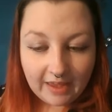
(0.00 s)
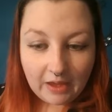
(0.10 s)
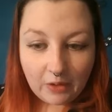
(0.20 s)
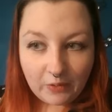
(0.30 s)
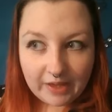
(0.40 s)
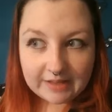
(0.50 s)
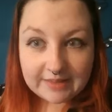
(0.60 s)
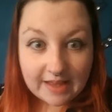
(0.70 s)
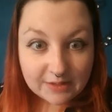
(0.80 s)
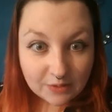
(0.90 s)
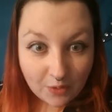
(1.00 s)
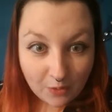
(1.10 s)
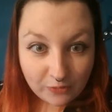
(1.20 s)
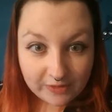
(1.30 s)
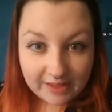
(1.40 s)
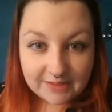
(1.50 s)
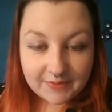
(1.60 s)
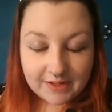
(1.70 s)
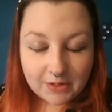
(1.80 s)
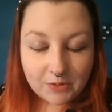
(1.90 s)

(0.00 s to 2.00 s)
Okay, so that's all for this video.